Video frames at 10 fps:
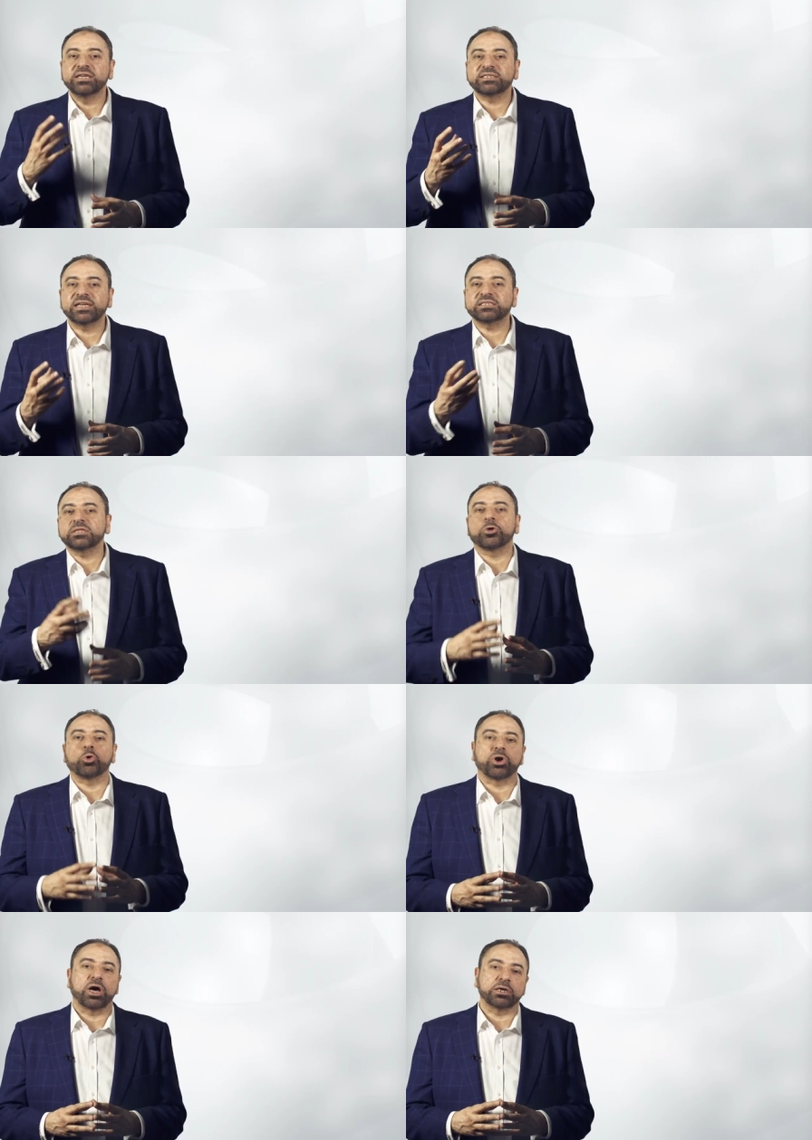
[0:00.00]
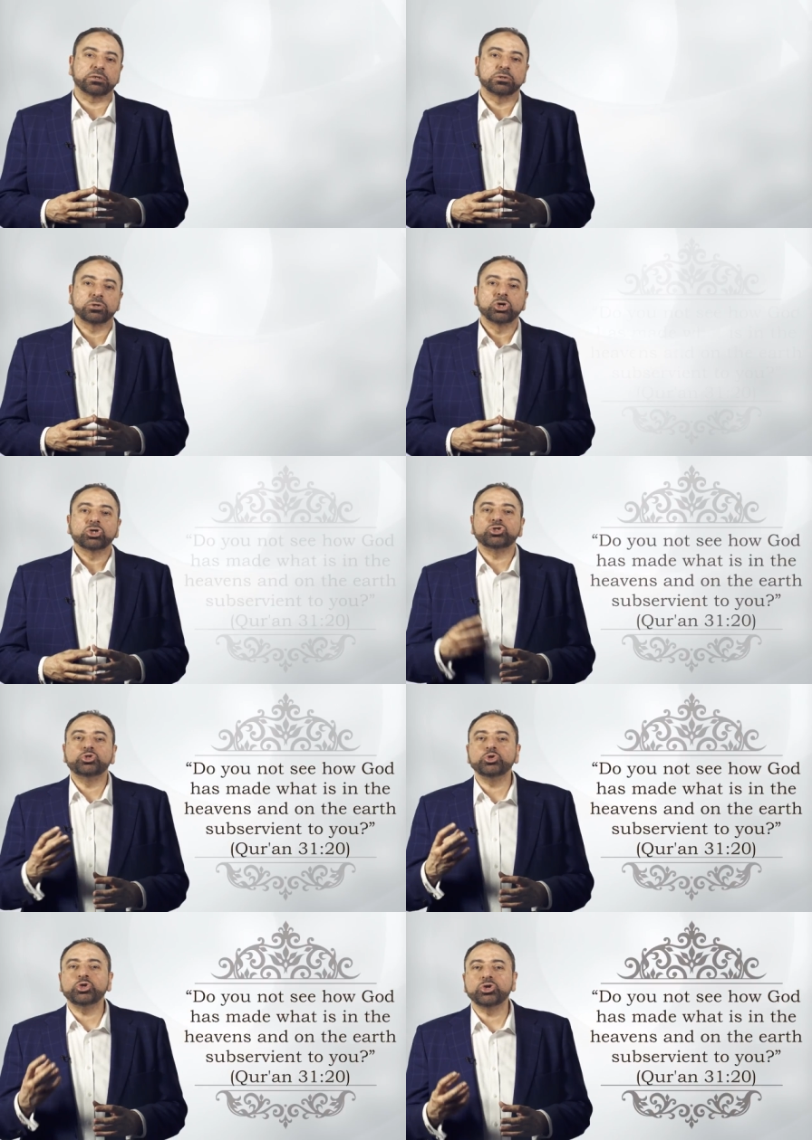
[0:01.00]
He says in the Quran,
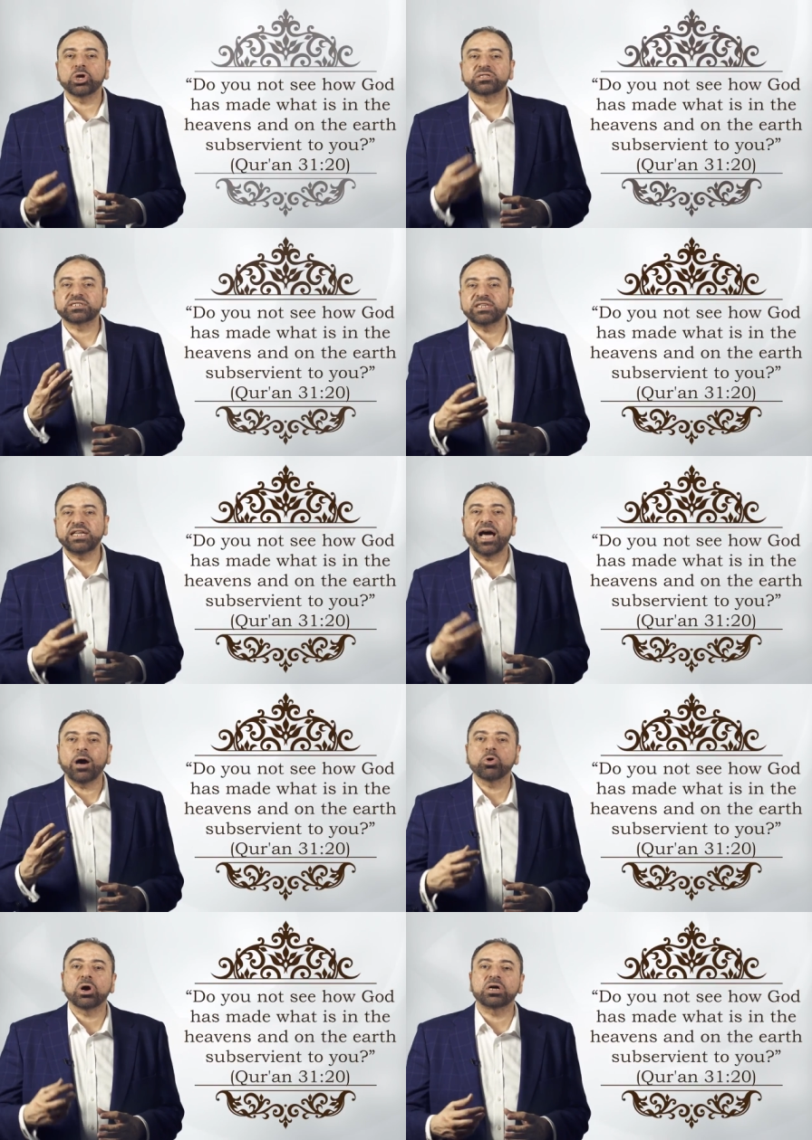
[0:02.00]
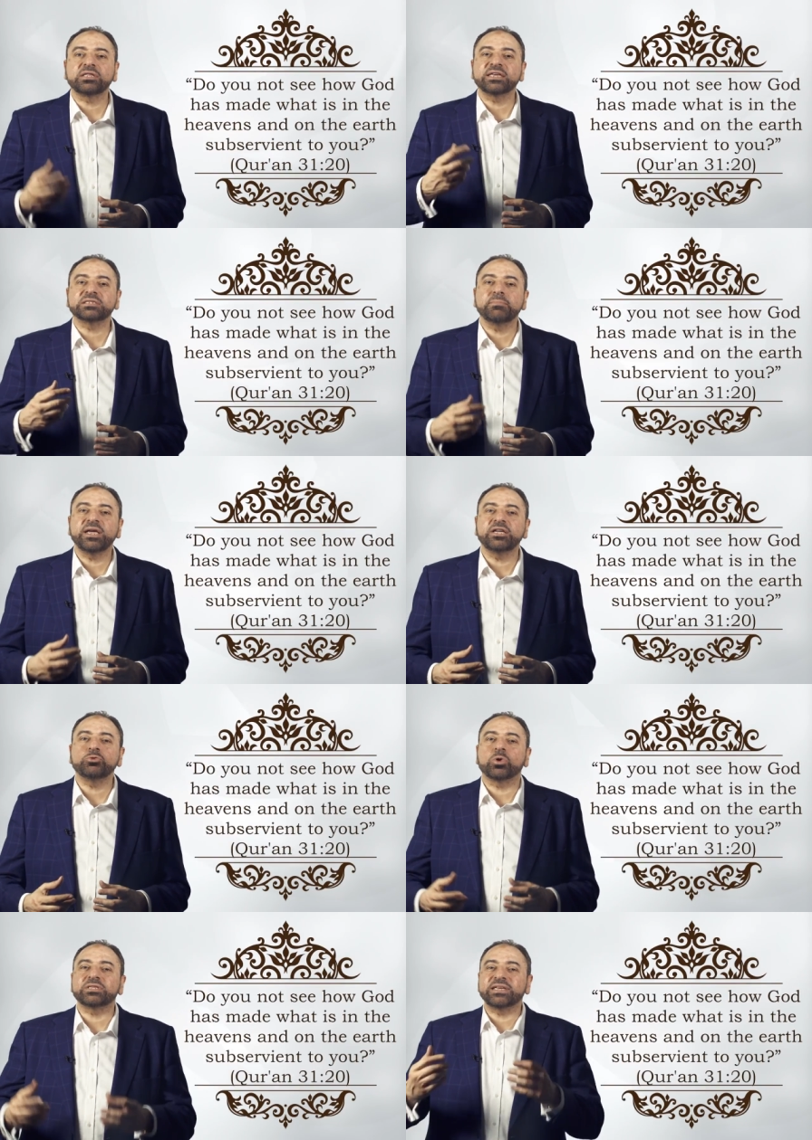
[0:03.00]
"Do you not see how God has
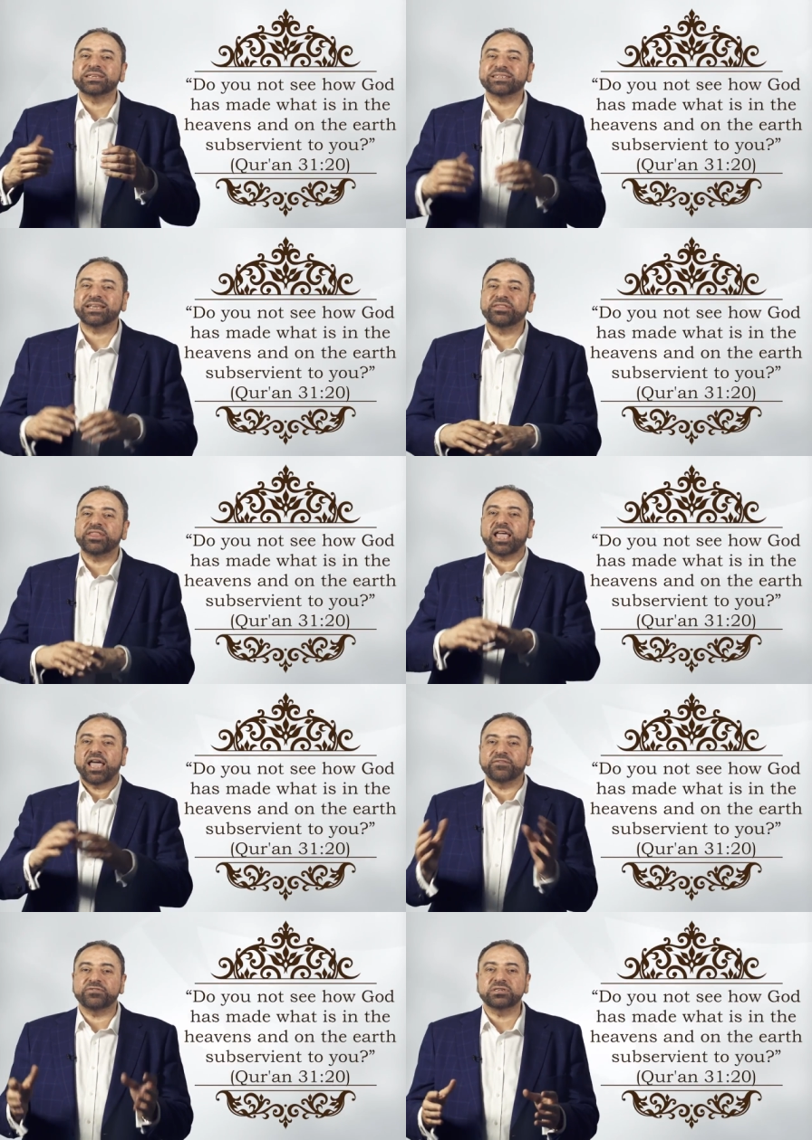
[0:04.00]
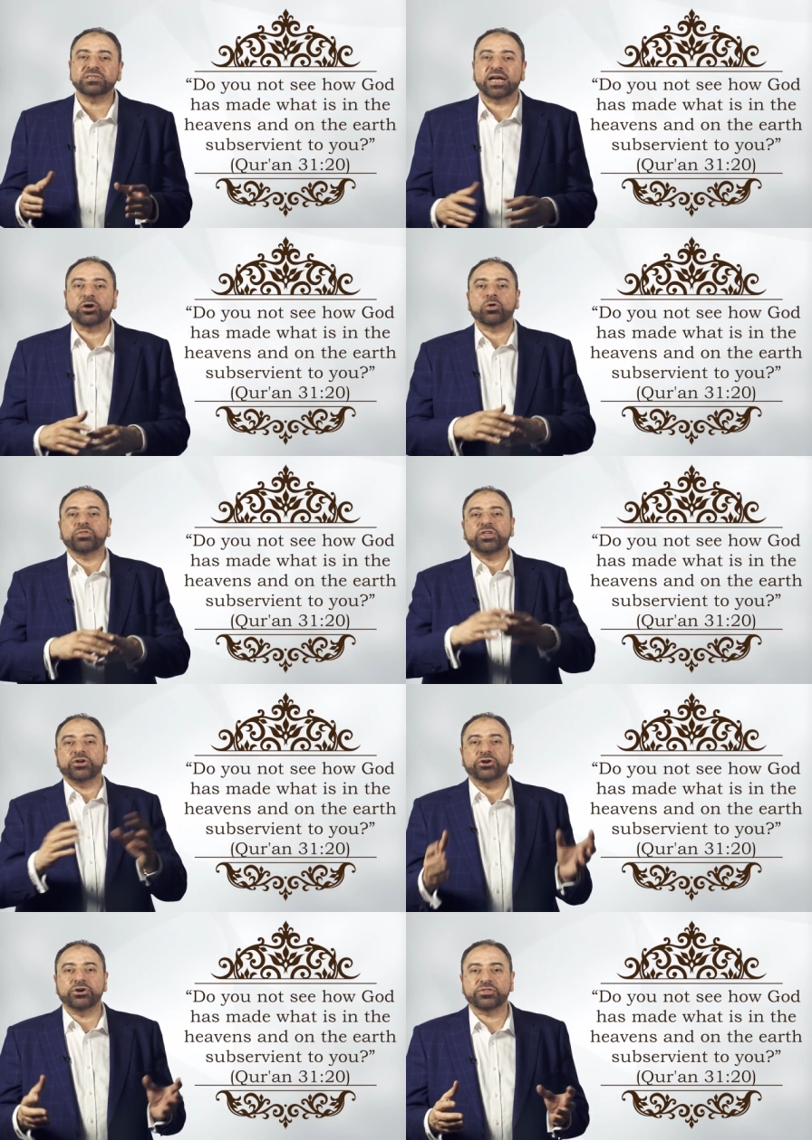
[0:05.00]
made what is in the heavens and on the
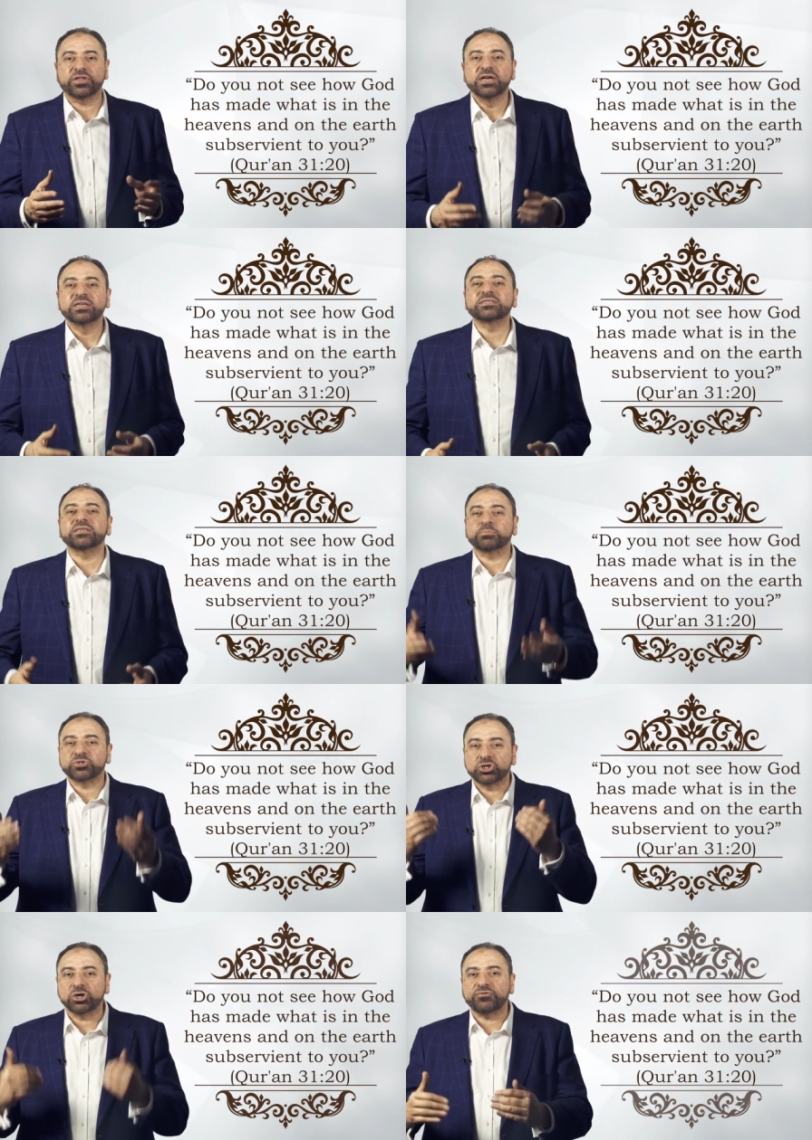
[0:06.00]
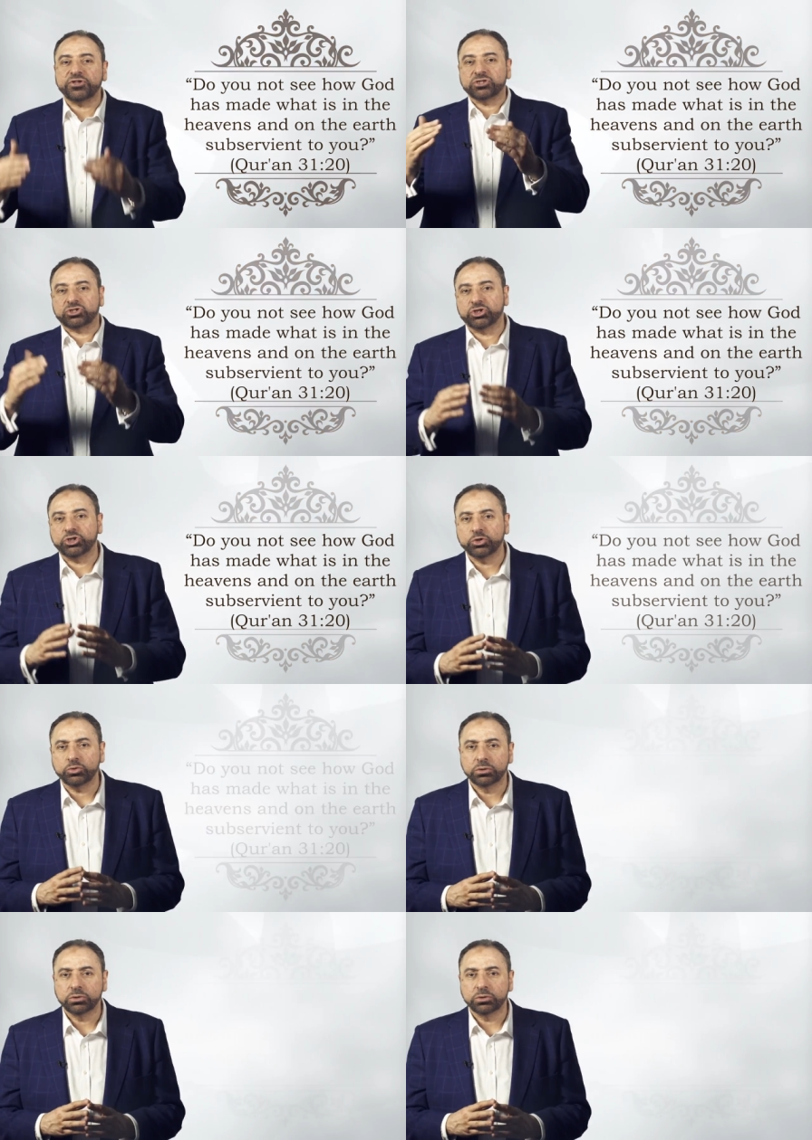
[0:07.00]
earth subservient to you?